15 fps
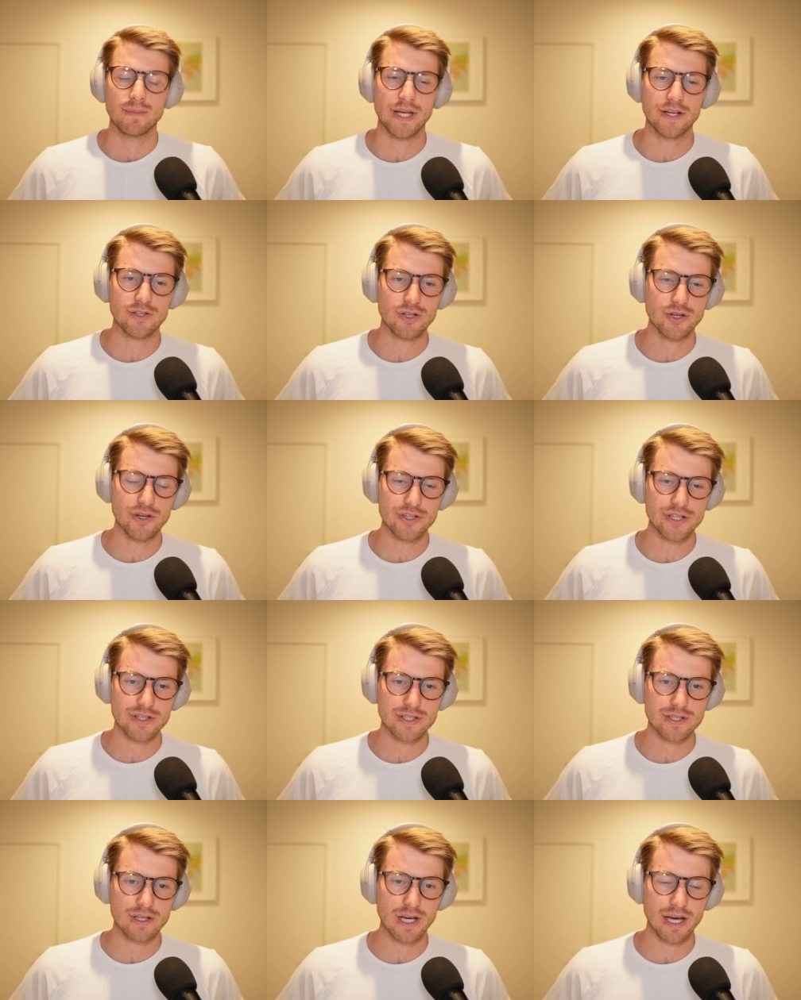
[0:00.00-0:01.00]
Mate, it's huge.
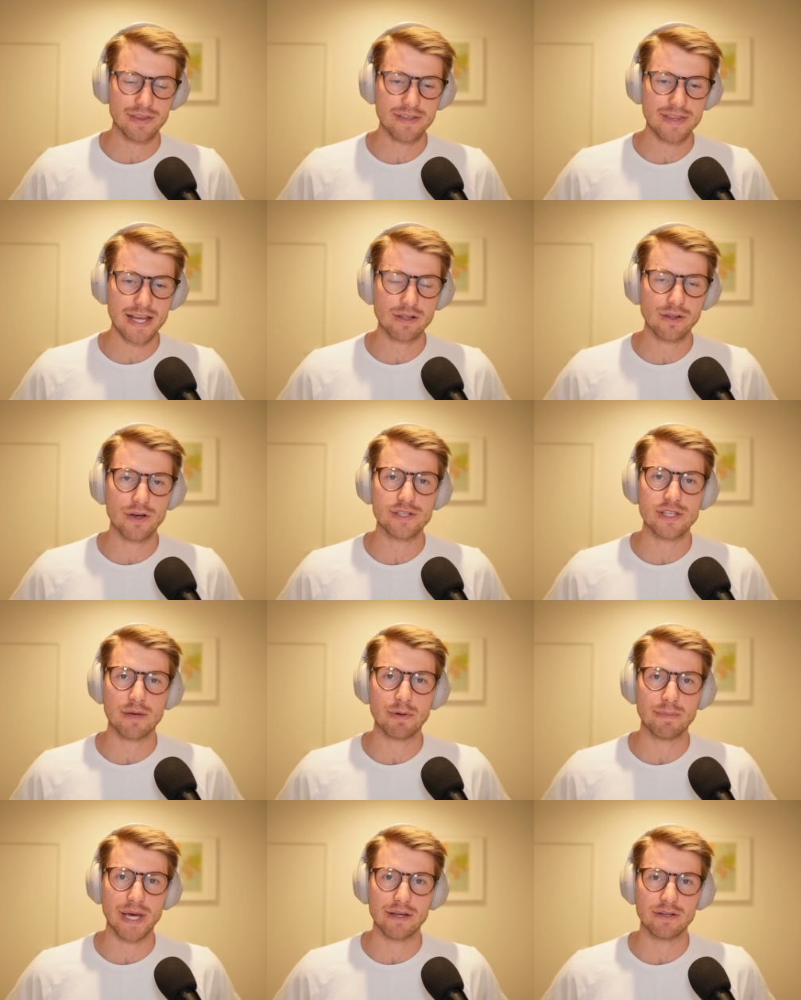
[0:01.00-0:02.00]
I think they closed
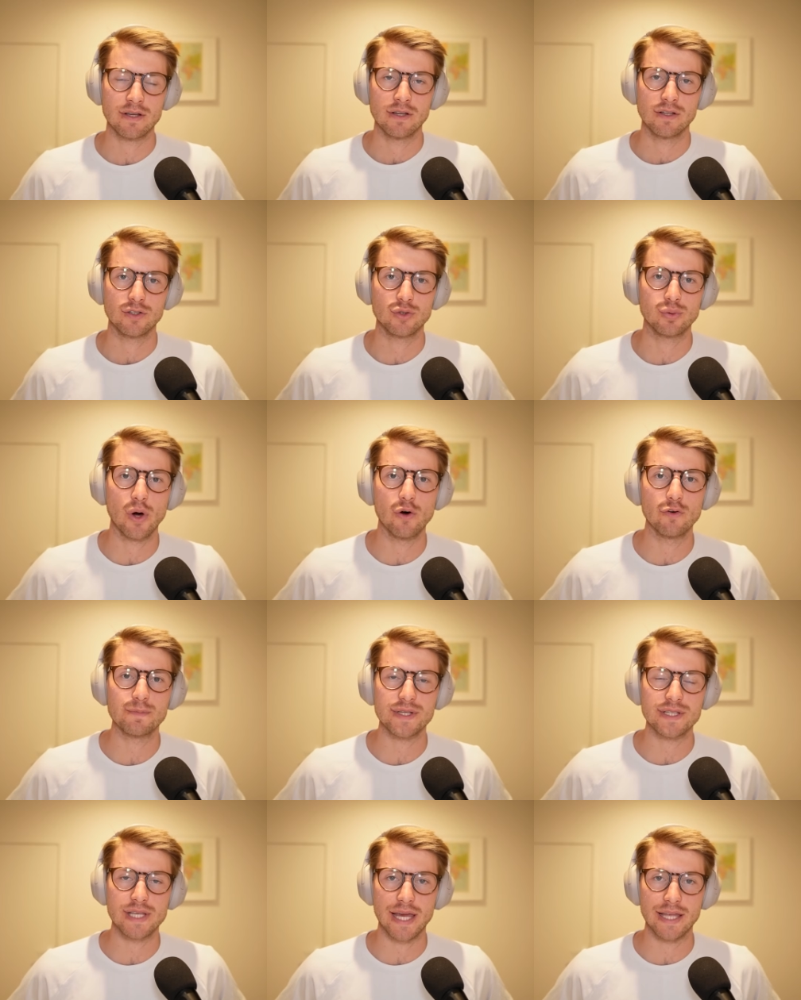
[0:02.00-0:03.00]
up about
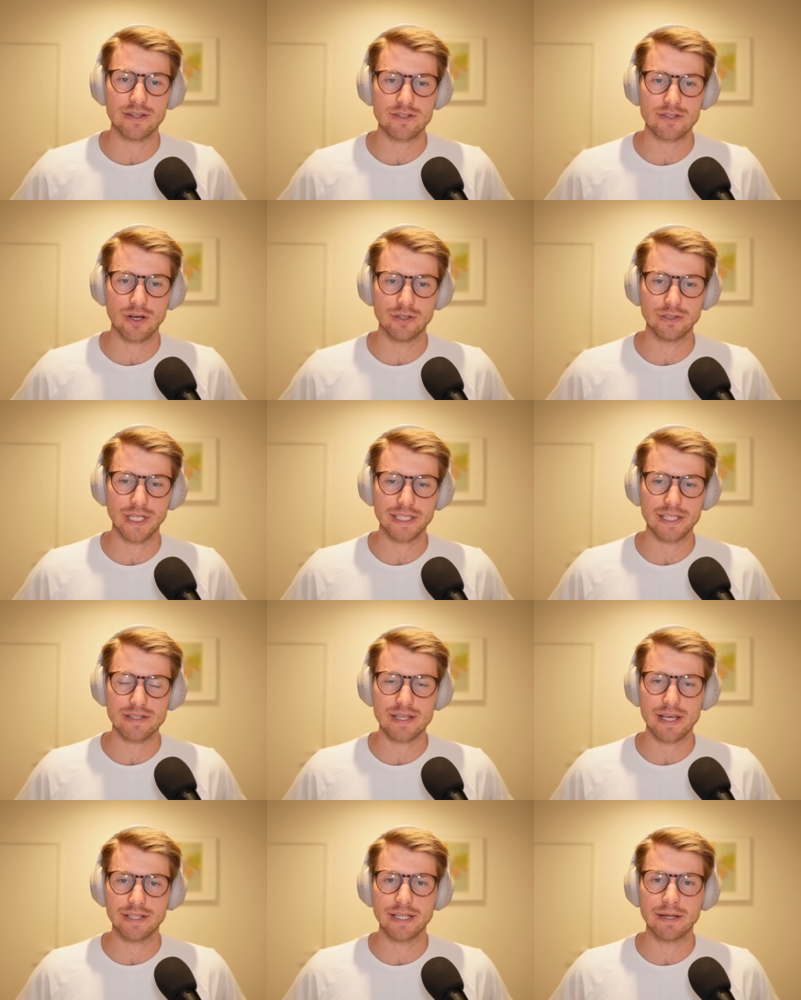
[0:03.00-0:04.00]
12%. So like you
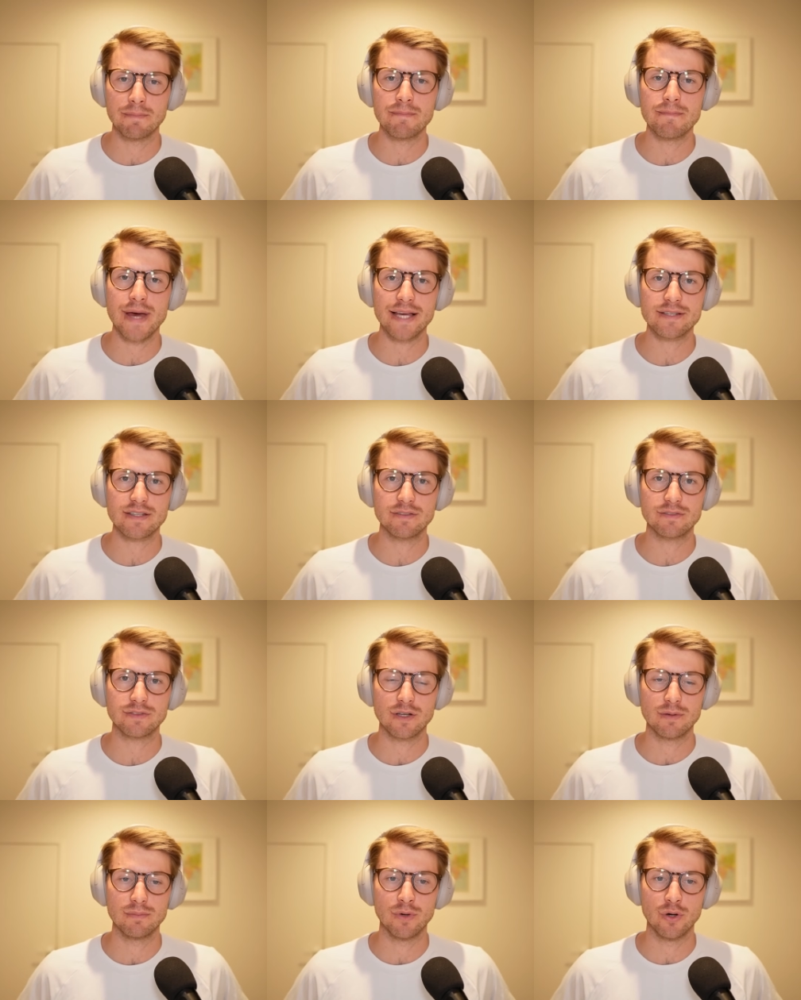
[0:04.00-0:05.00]
said, a massive
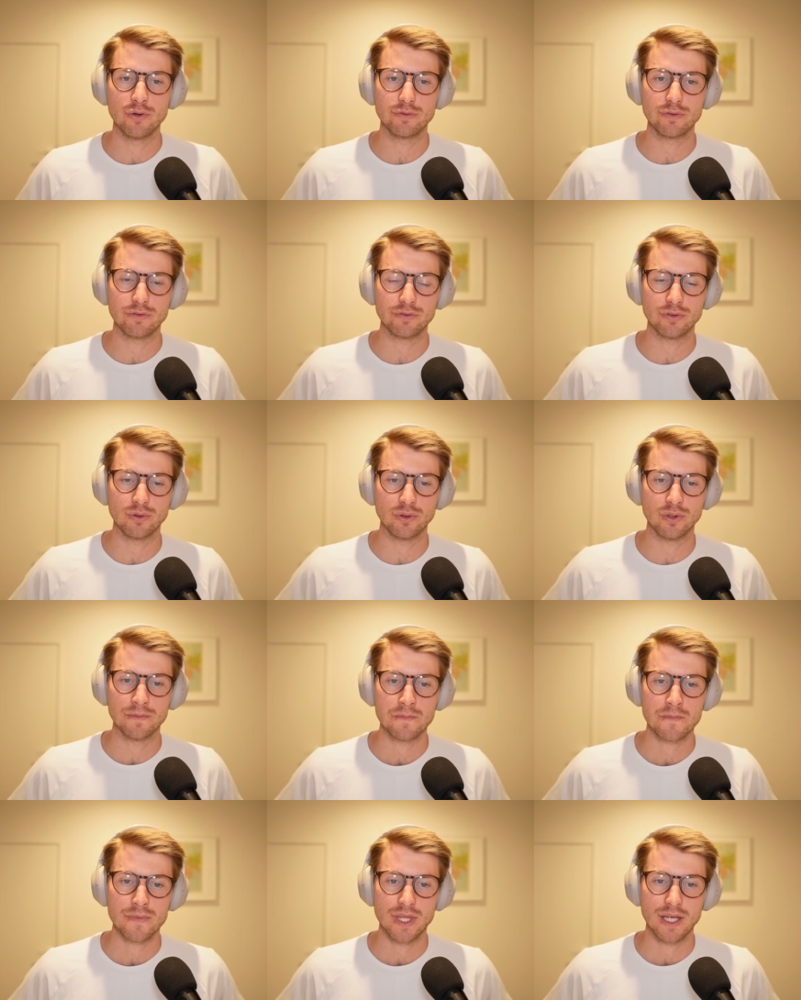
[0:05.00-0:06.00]
move for
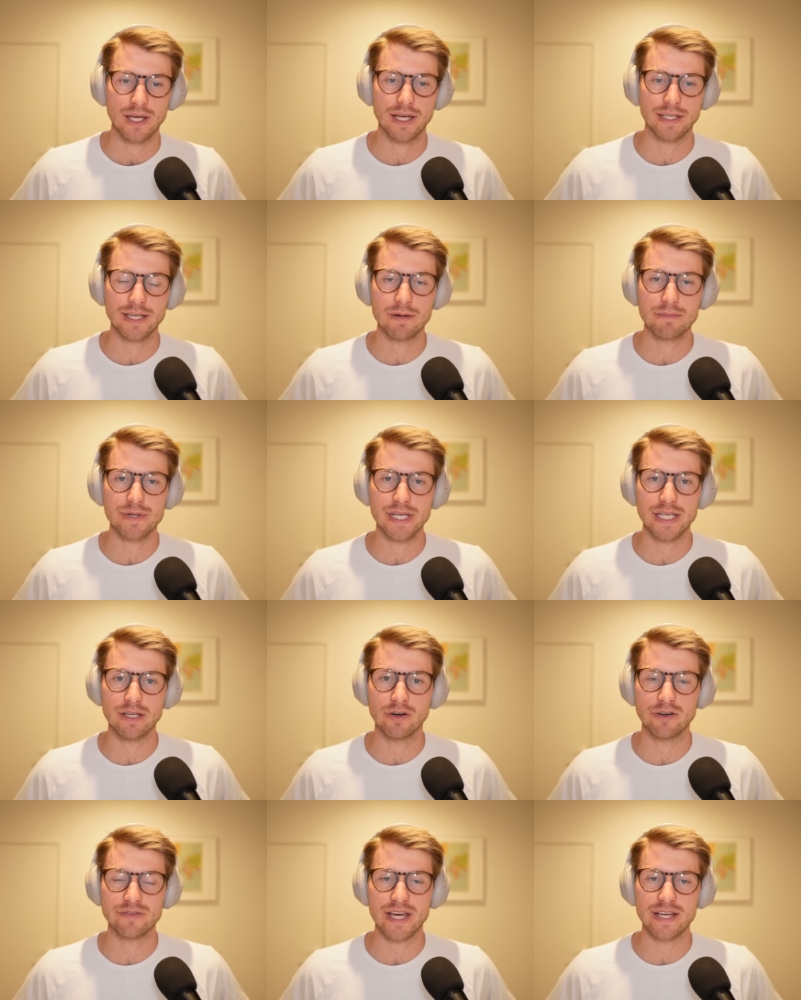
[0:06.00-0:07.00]
a company
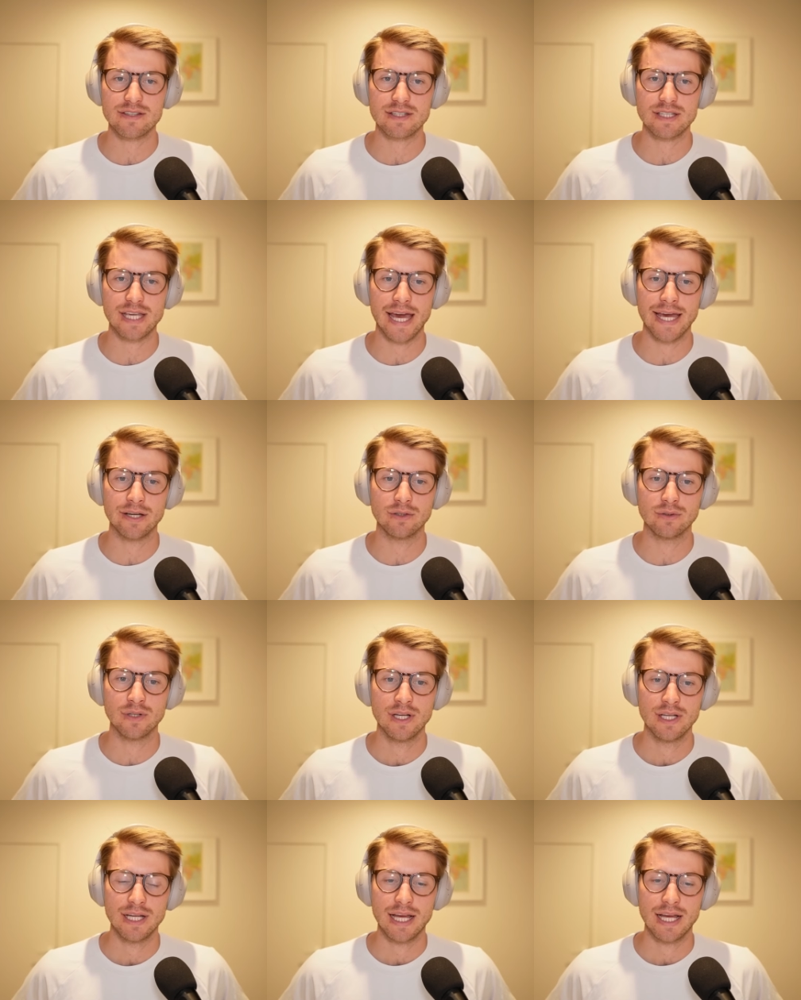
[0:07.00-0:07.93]
of that scale.